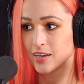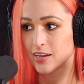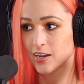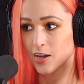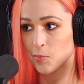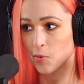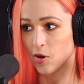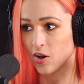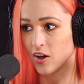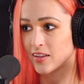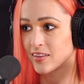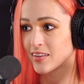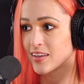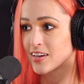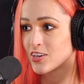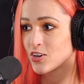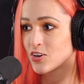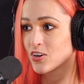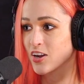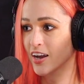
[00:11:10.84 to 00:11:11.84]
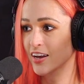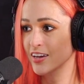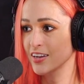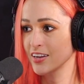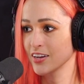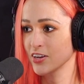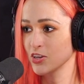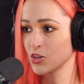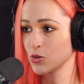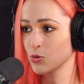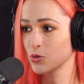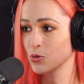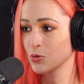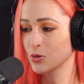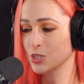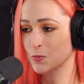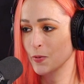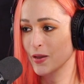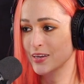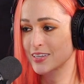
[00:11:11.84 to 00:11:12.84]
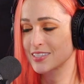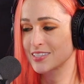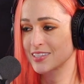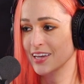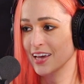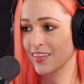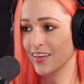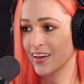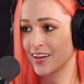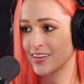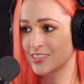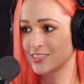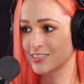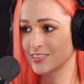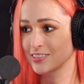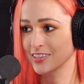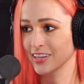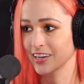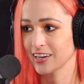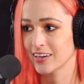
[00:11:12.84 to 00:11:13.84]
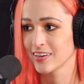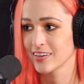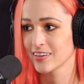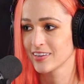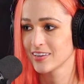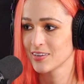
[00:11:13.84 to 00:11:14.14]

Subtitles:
come on. Like, you're not going to, you expect to say that to, like,